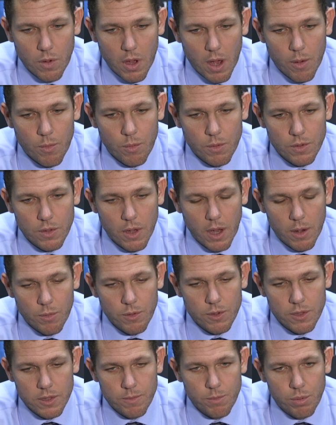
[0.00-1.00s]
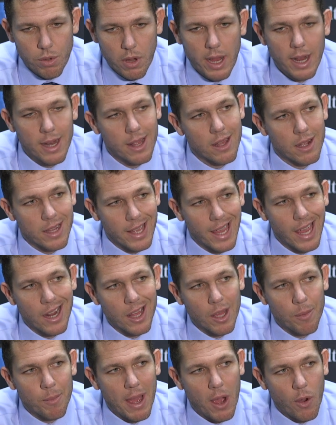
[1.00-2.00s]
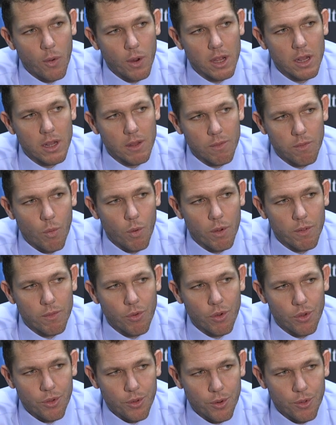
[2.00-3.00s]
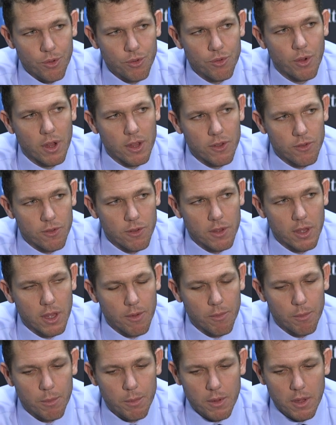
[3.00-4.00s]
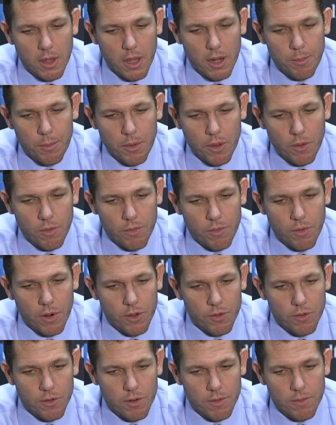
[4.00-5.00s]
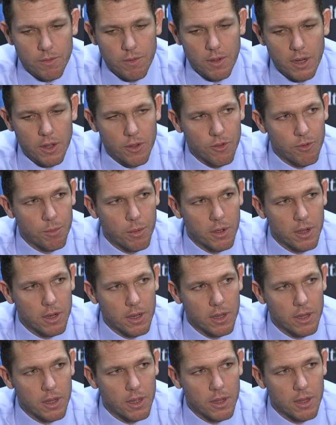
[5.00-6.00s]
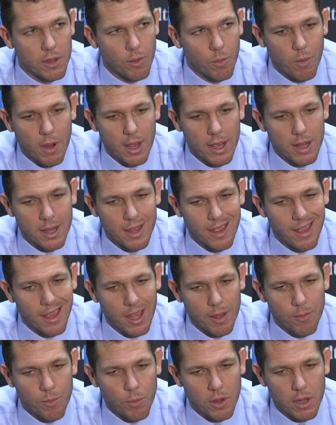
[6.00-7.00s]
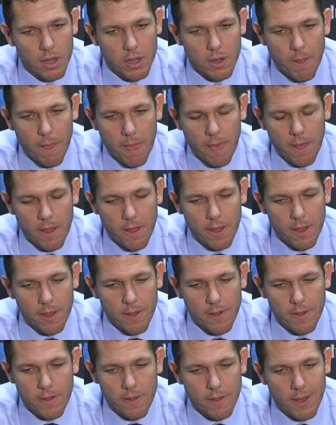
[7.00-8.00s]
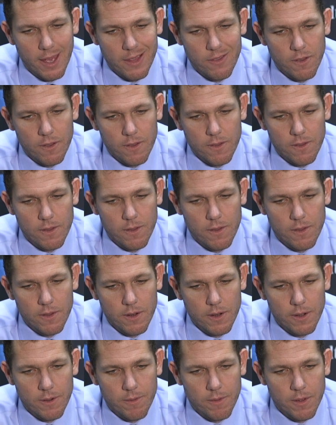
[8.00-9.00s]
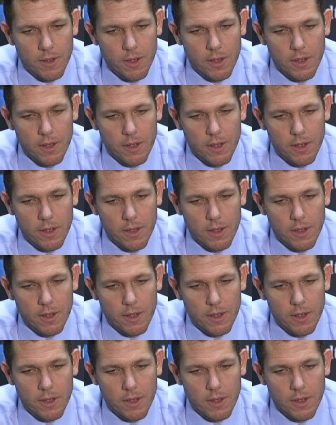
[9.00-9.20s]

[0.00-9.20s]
I was planning on getting him out in the fourth for a little stretch, get him a little fresher to finish. But the way the game went, I just you know.